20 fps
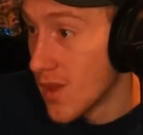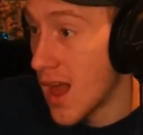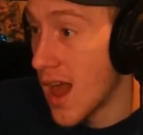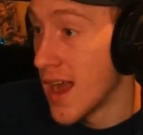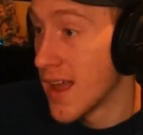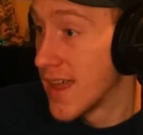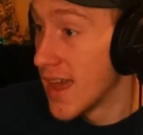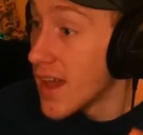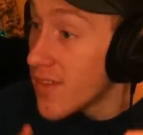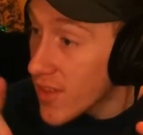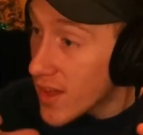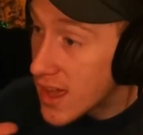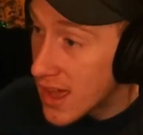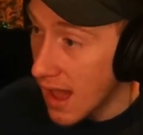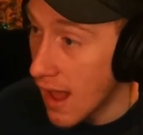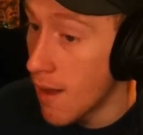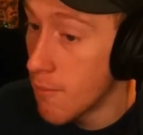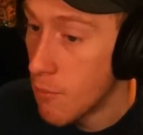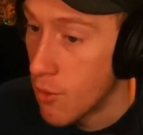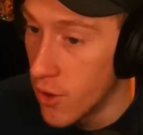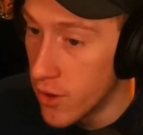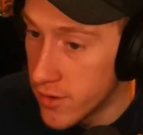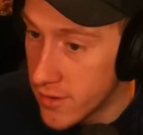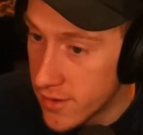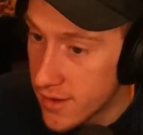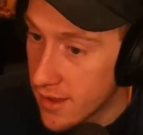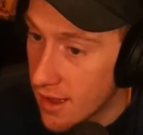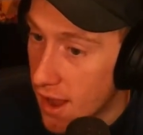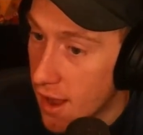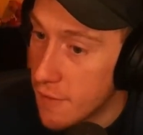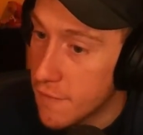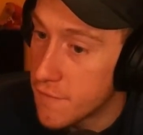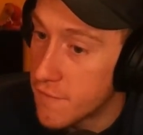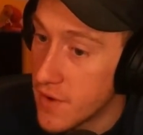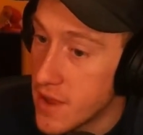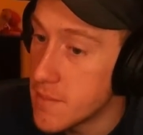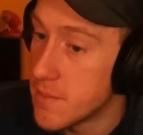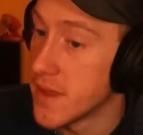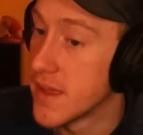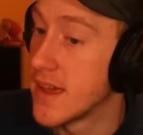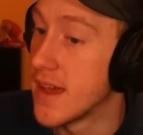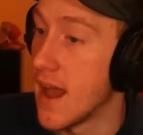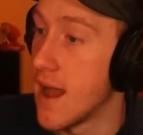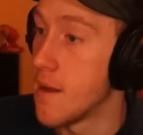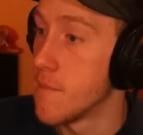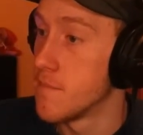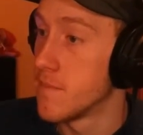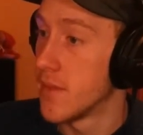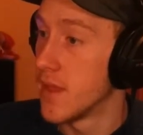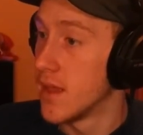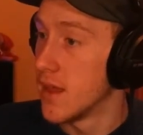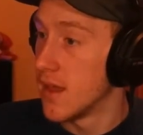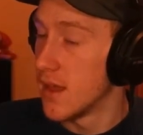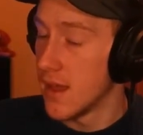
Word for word: I get the cam on, I flip the cam,